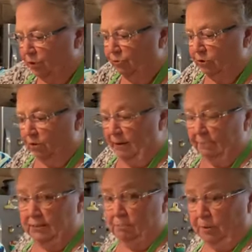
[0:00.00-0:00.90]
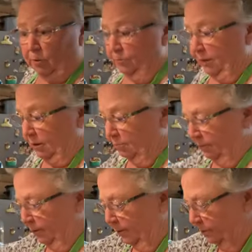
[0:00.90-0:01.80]
you do, you're going to have some burnt peanut
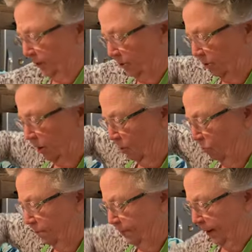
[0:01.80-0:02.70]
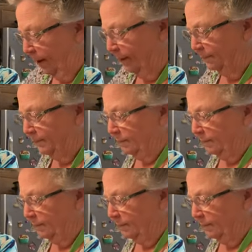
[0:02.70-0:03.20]
brittle, and you don't want that.